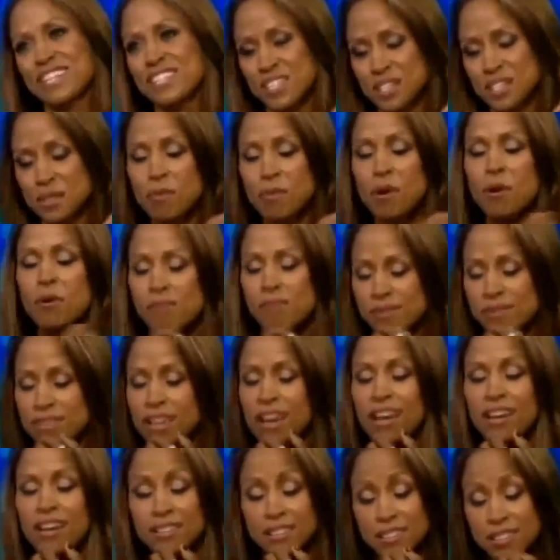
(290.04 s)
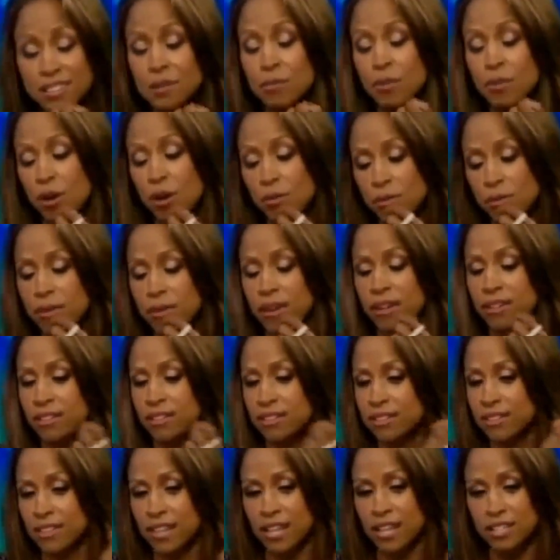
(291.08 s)
He's an Obama, yeah, he's an Obama man,
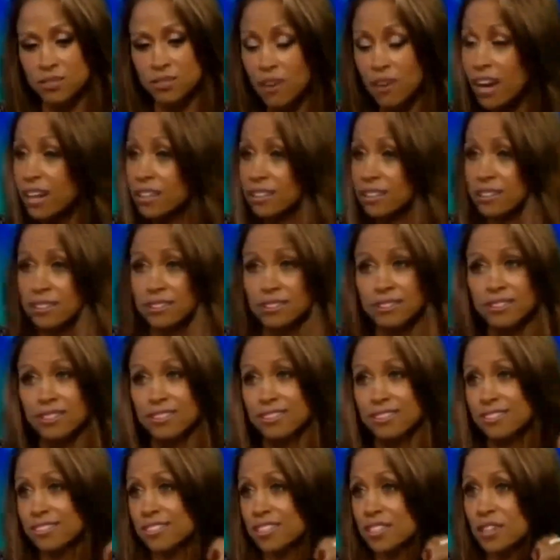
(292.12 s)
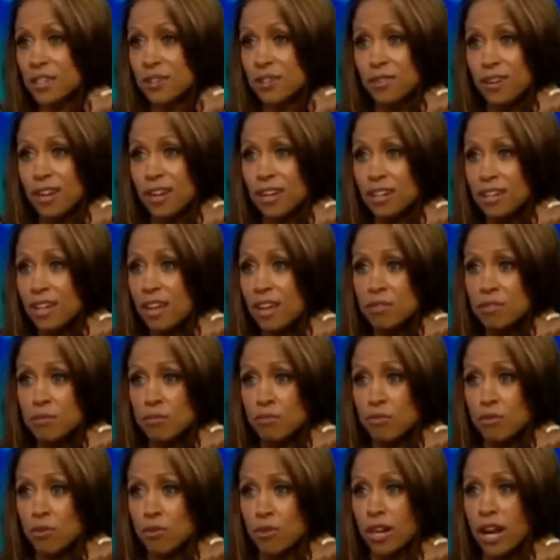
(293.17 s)
and that's fine. You know, I love him
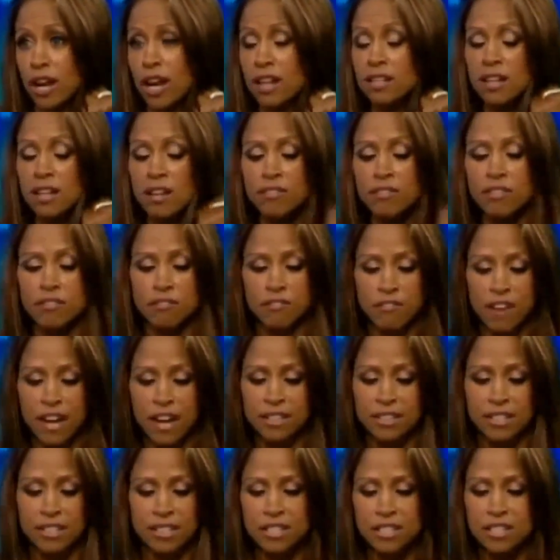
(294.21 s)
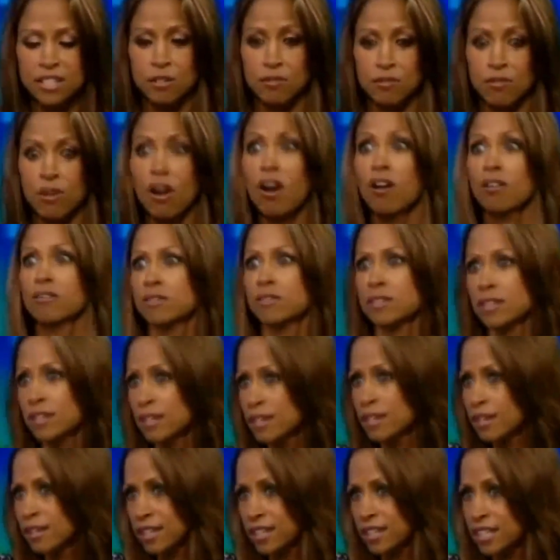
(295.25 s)
for it. I love the fact that he's involved,
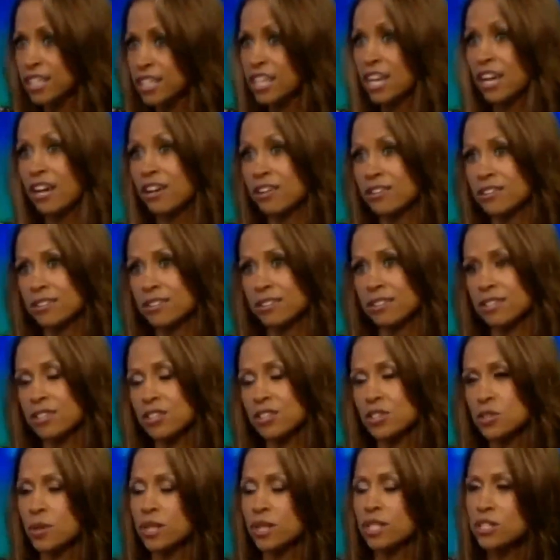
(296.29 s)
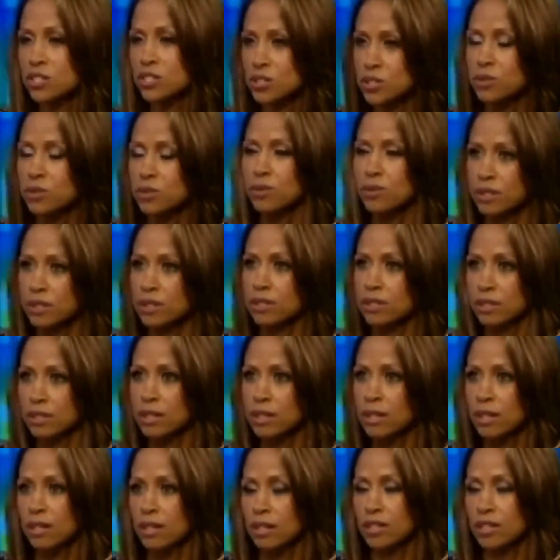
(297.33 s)
that he cares, that he's 22, and,
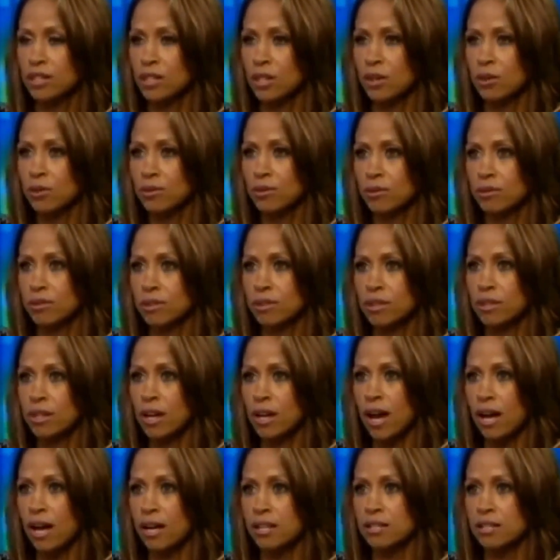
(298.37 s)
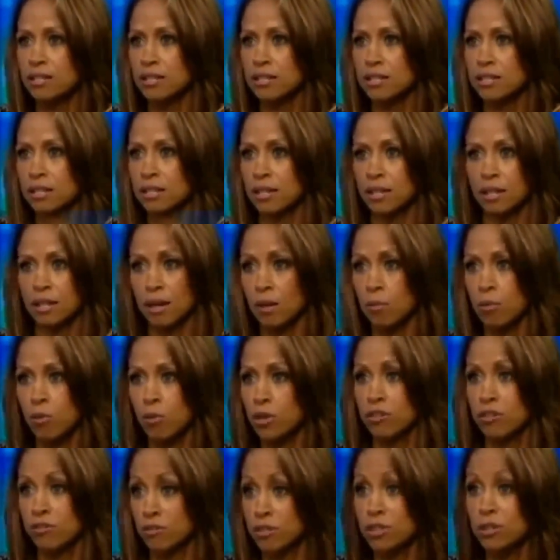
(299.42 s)
you know, he has a
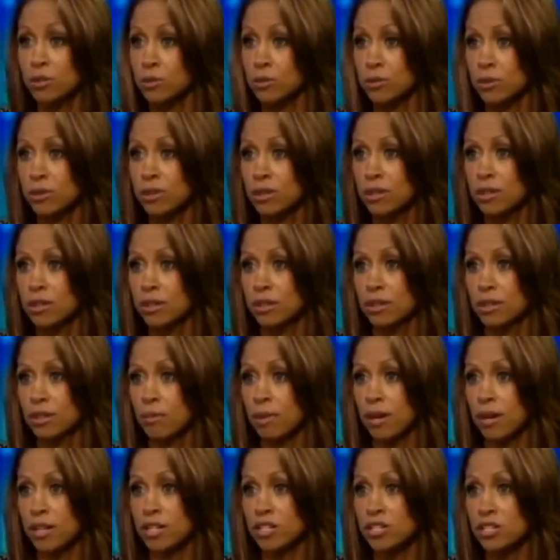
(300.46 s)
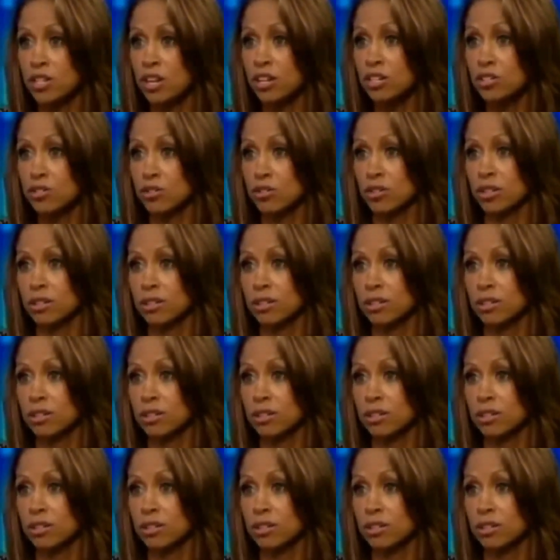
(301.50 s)
point of view about his country.